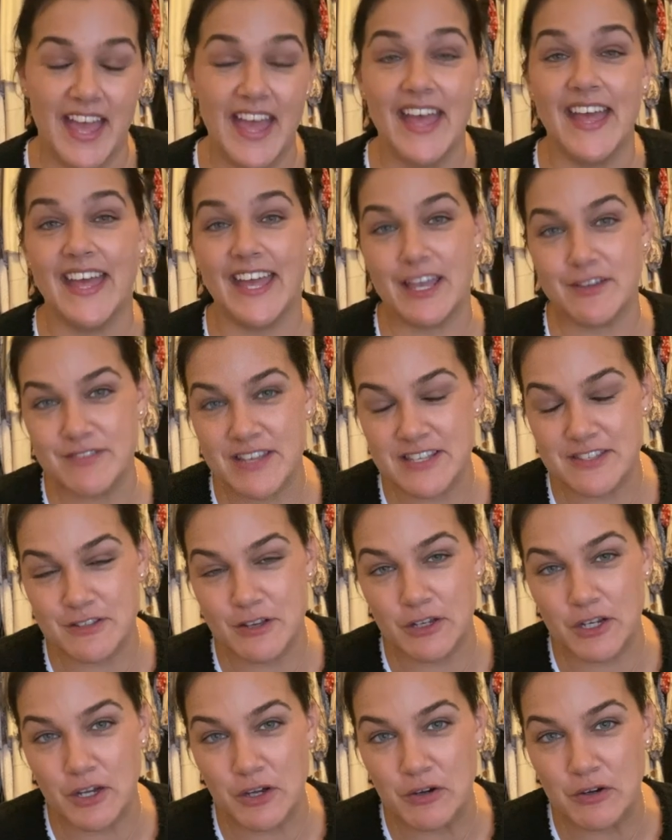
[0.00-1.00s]
If there's
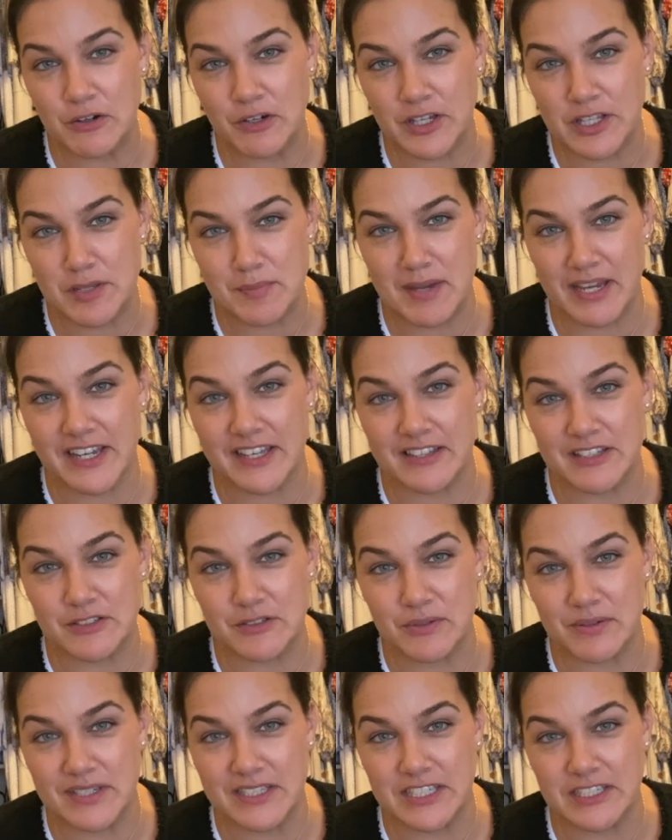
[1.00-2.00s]
not a hook on the back of the
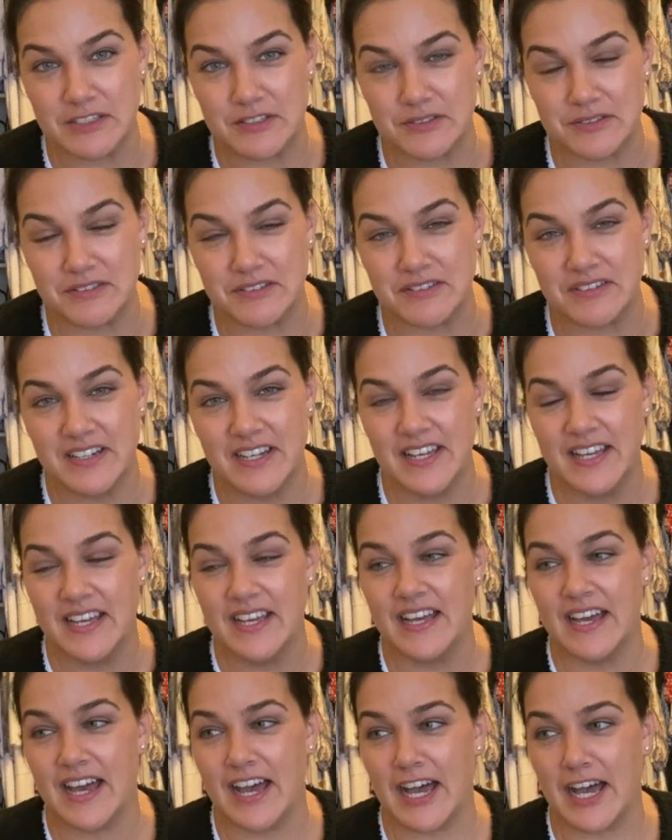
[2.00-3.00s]
toilet door,
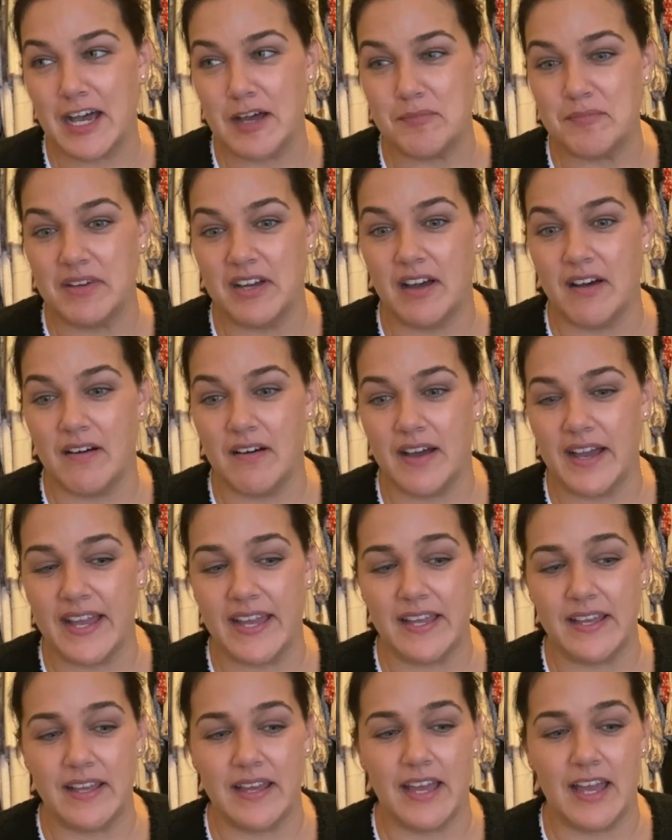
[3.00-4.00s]

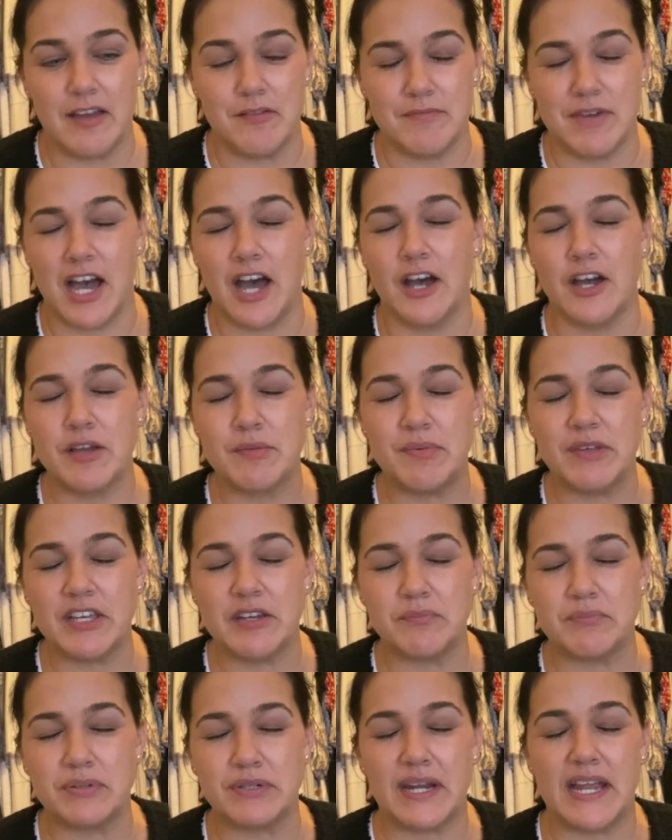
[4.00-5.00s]
I am hoping
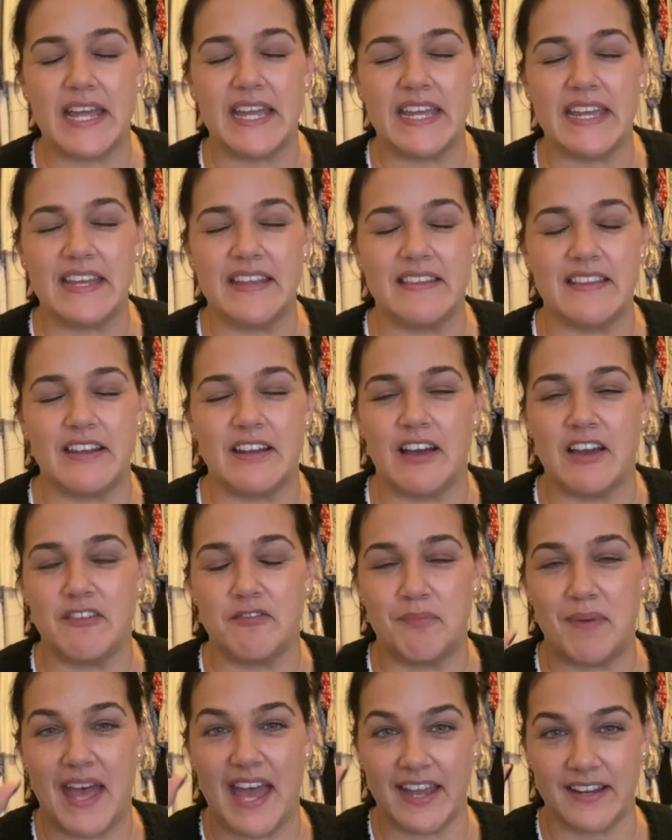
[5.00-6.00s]
and praying that
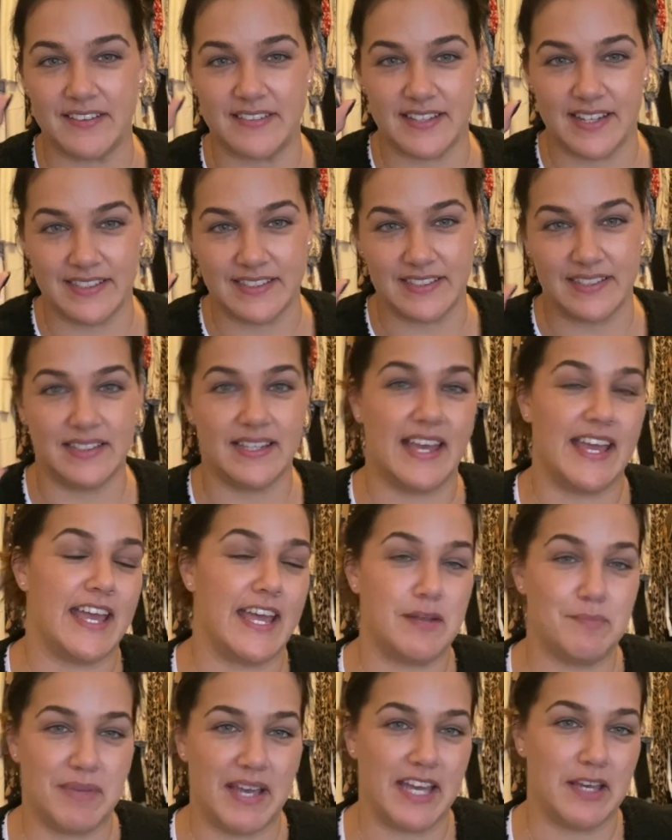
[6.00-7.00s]
I've packed a little
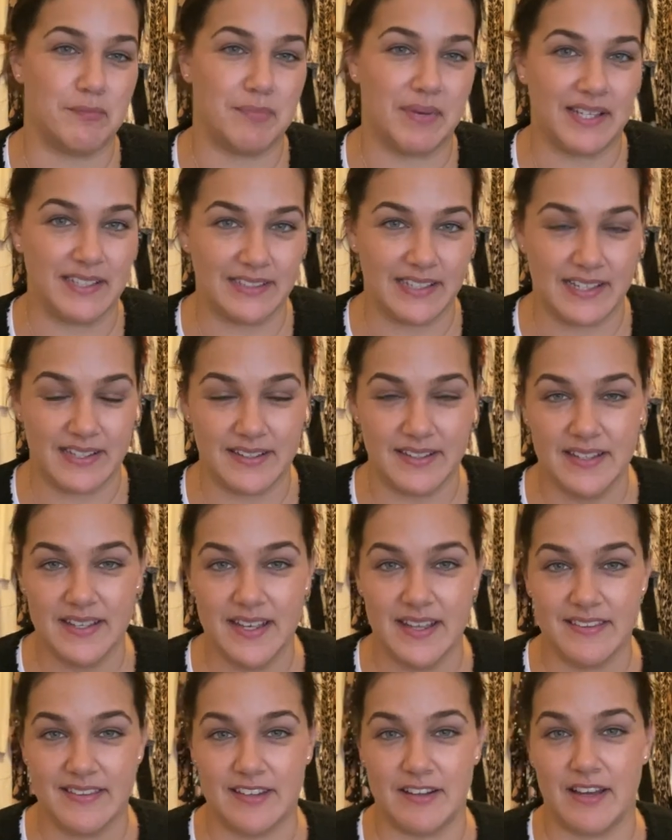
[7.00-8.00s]
handbag butler
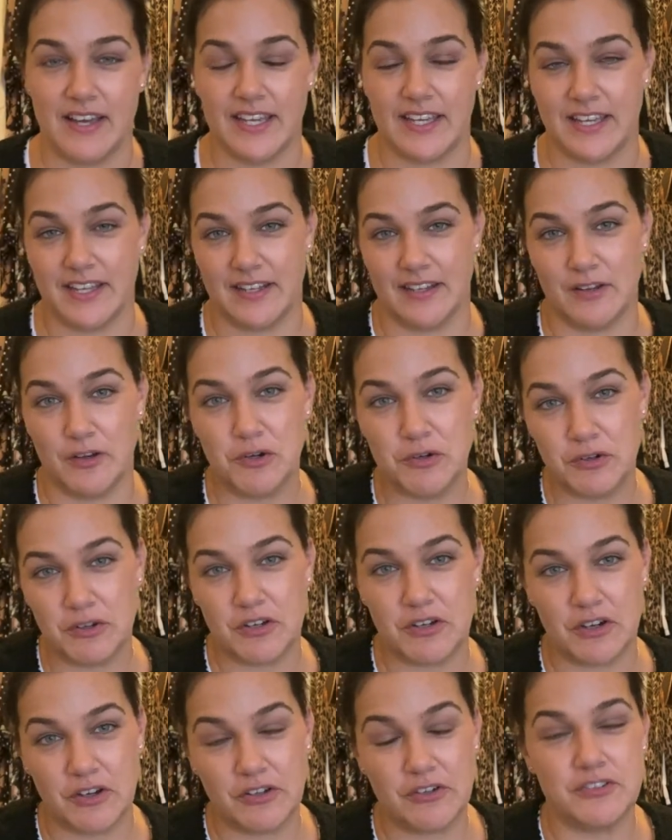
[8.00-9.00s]
that I can
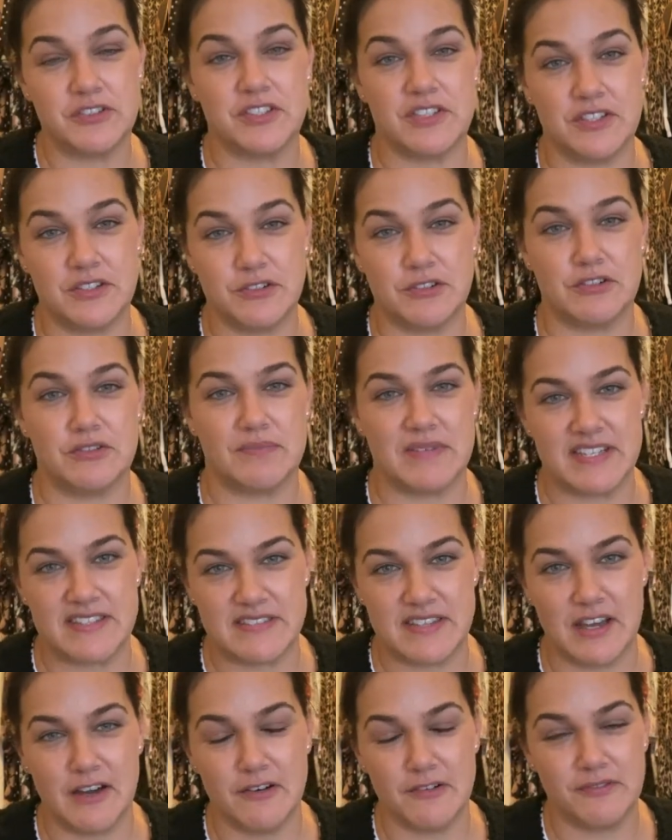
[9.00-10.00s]
hook onto the door
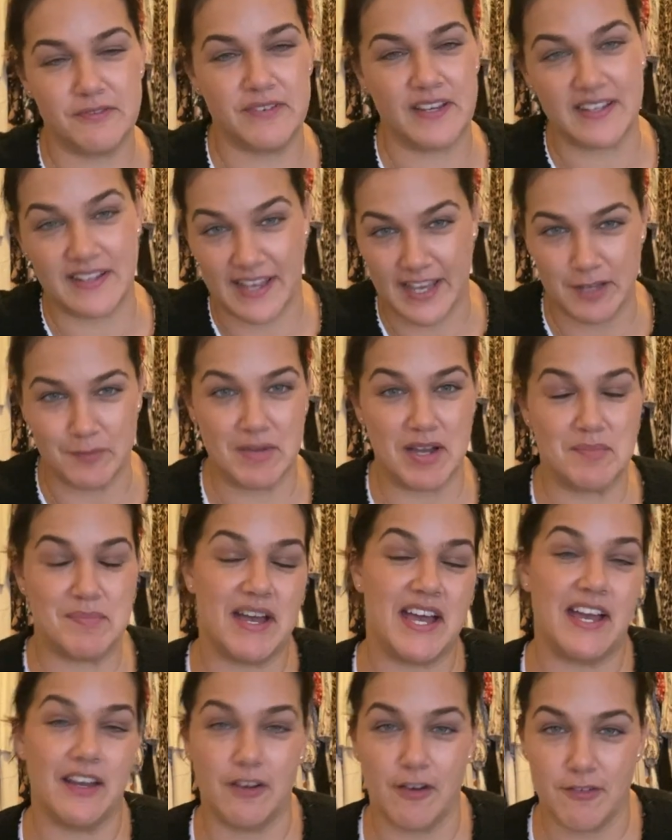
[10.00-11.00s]
myself and hang my
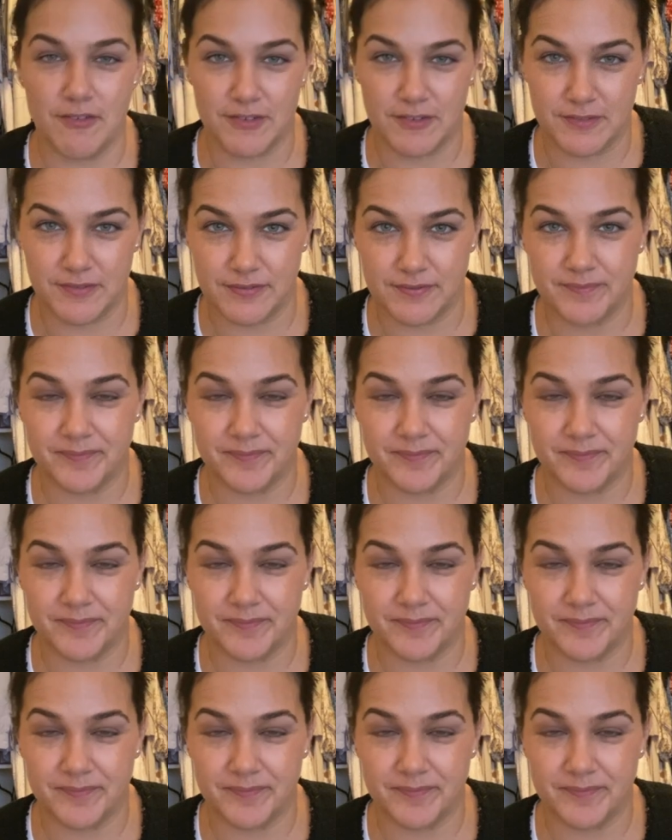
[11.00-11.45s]
bag off of.